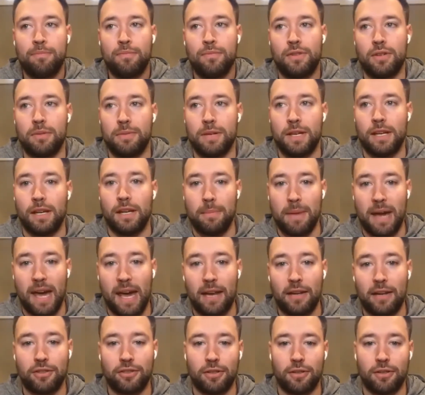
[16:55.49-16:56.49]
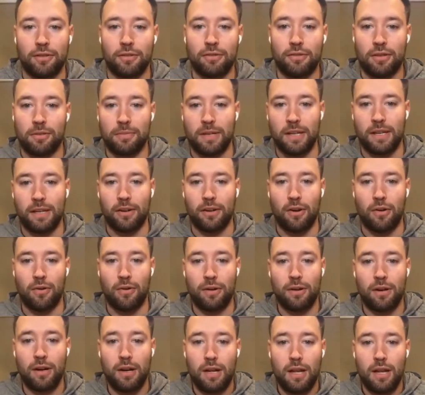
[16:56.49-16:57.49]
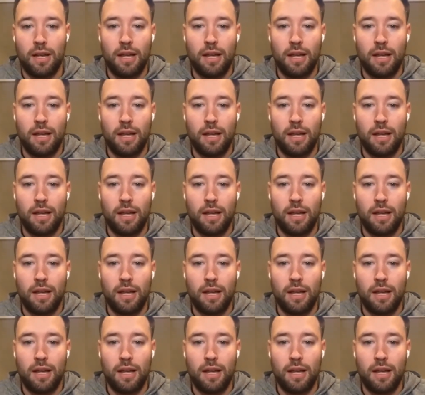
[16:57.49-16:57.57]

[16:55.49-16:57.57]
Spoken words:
to being a manager to being an owner.